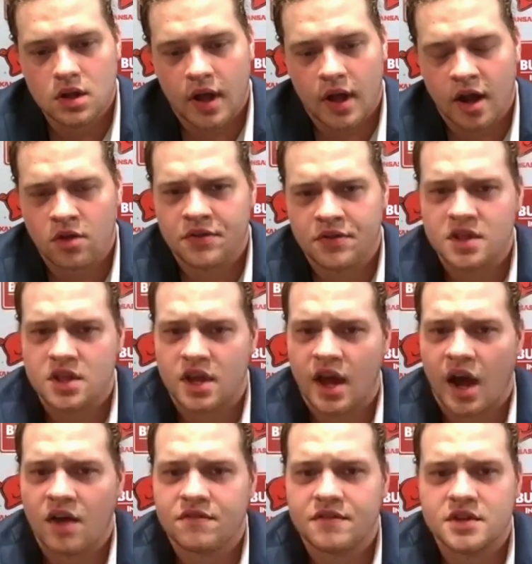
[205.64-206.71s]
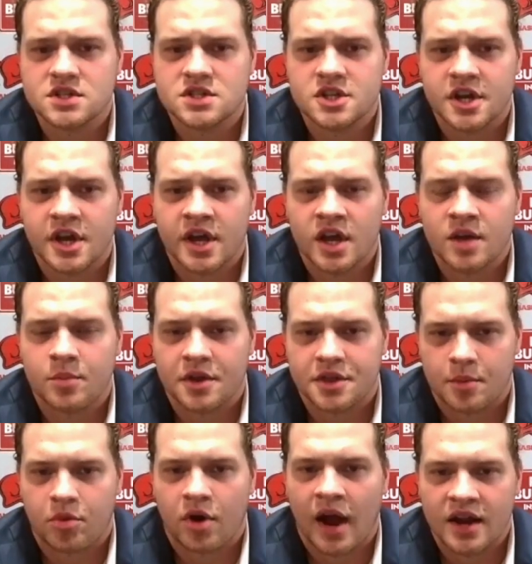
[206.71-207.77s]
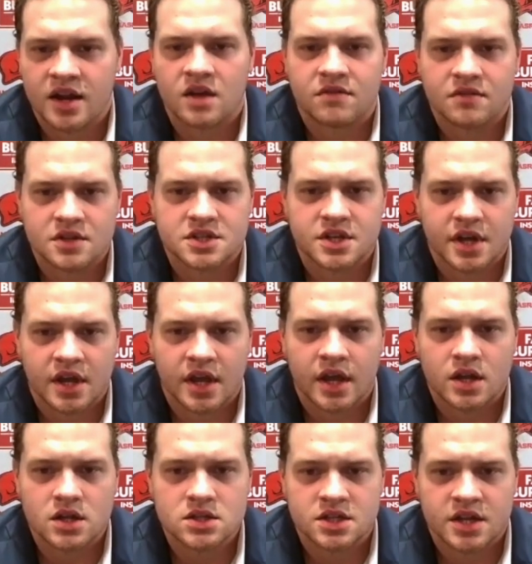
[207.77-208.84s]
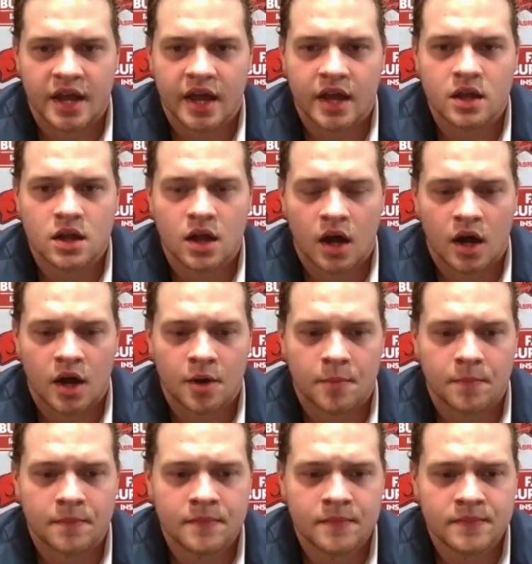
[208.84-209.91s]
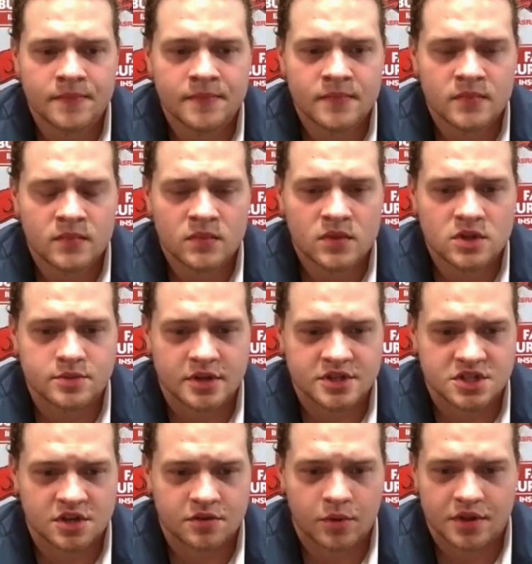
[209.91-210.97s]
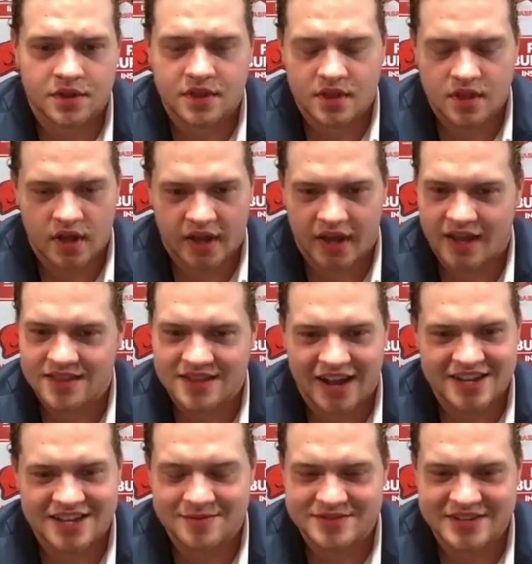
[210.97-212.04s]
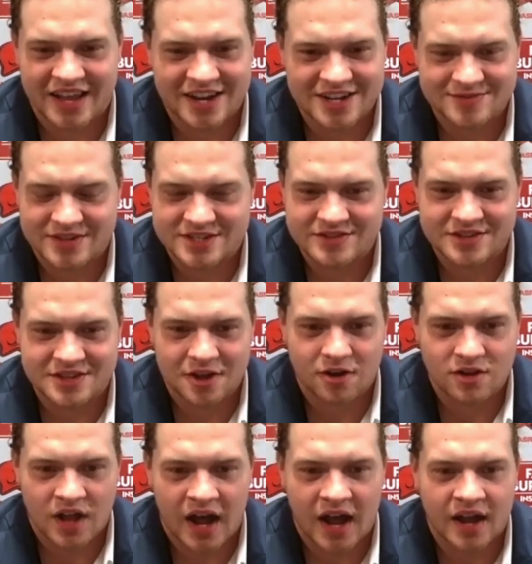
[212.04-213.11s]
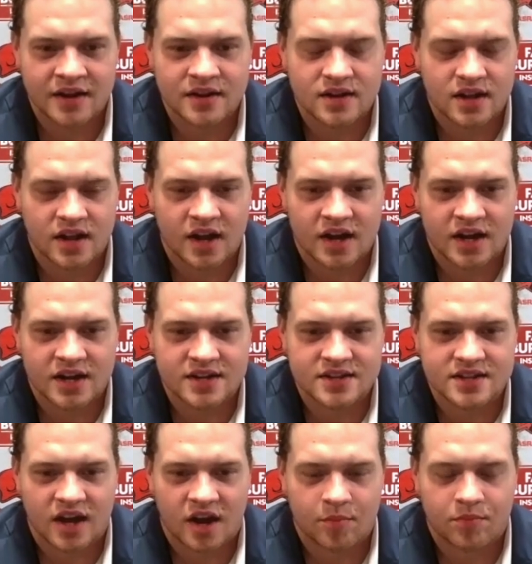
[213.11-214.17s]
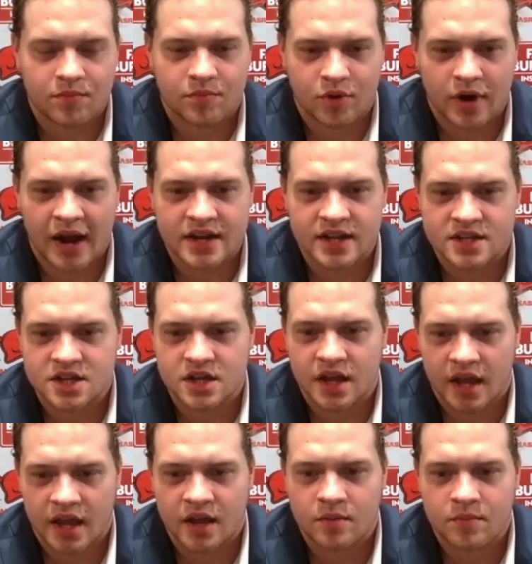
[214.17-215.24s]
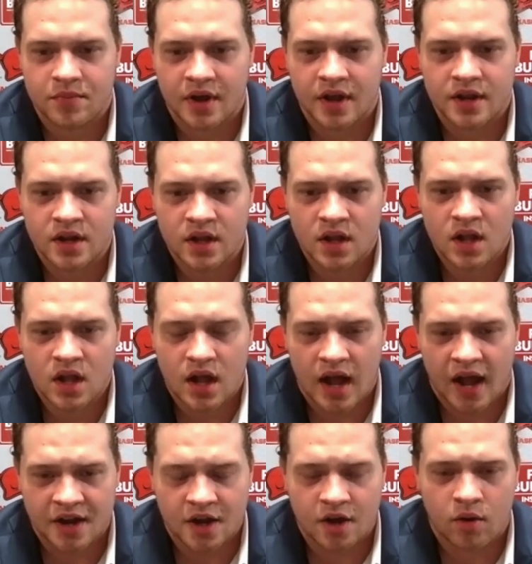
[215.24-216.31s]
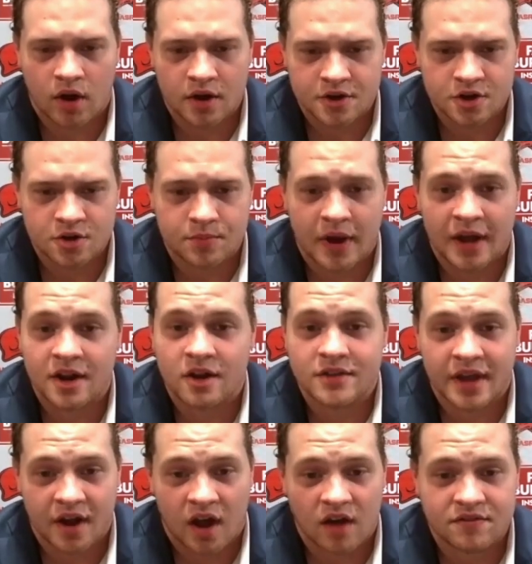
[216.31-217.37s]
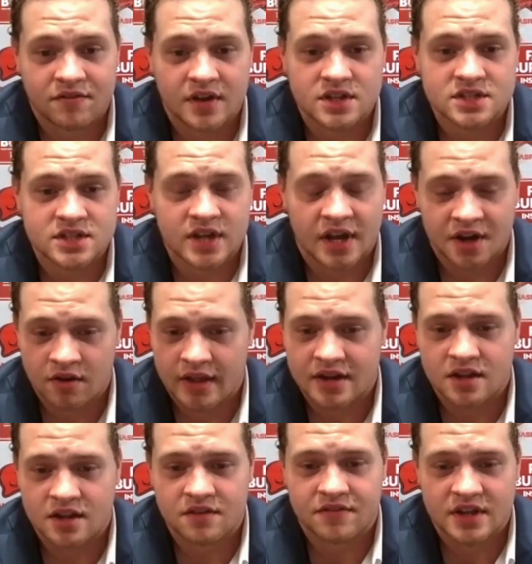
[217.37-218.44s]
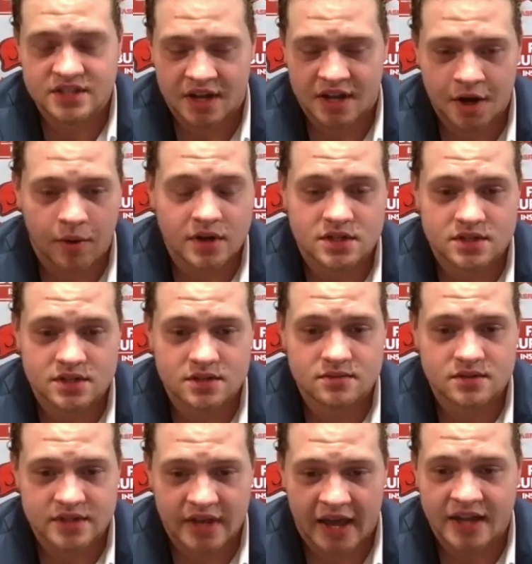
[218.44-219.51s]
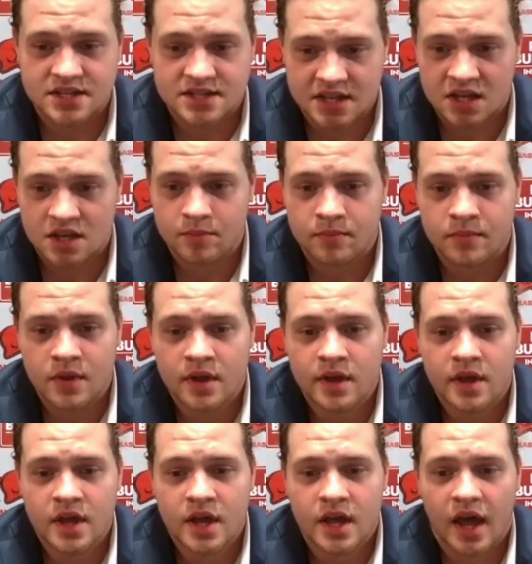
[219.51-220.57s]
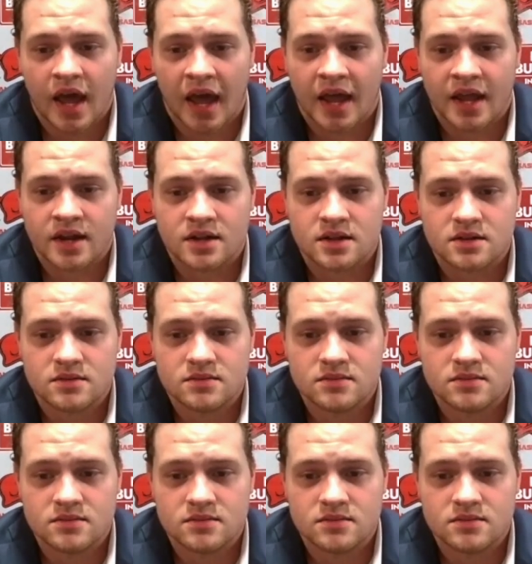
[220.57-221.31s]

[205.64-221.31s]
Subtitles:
I don't think the confidence took a hit, but the pride definitely took a hit today. Especially with, again, I keep saying, especially with the O-line, our pride took a hit, but I know our group, I know that offense, I know that defense, I know our dang team, and